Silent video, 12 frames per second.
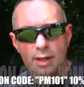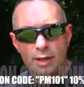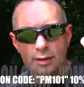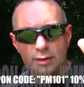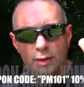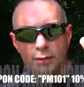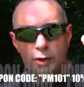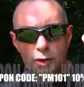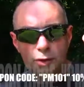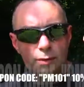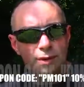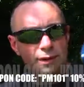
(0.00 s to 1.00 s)
And so if you
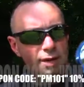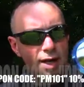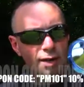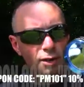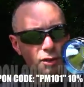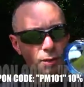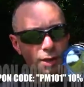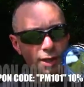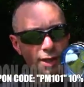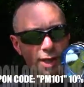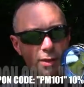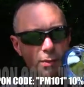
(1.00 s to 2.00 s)
do decide that you want
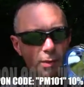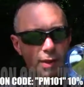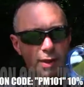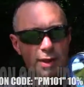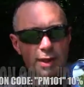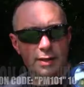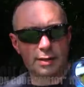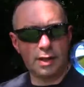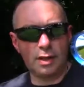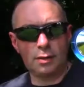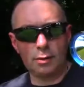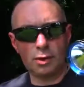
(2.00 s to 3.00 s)
to get one of these,
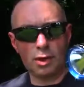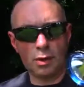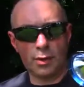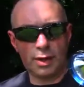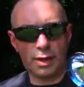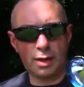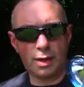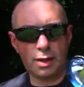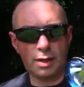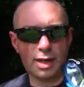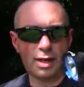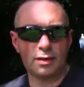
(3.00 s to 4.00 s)
get it through Going
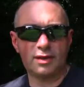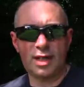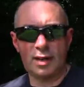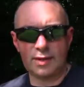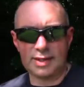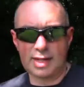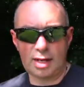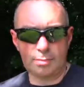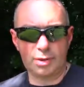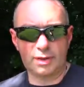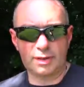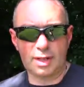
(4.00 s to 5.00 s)
Gear, that'll save you
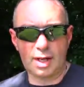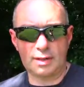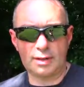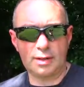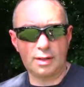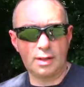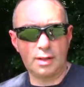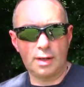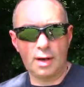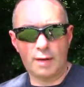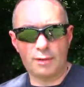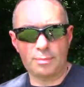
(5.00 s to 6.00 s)
10%
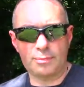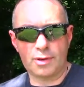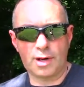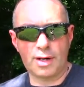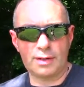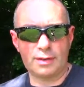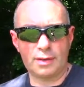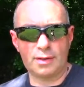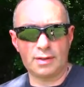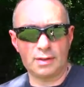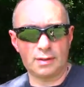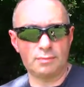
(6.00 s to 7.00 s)
off the price.
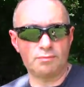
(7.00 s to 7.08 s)
So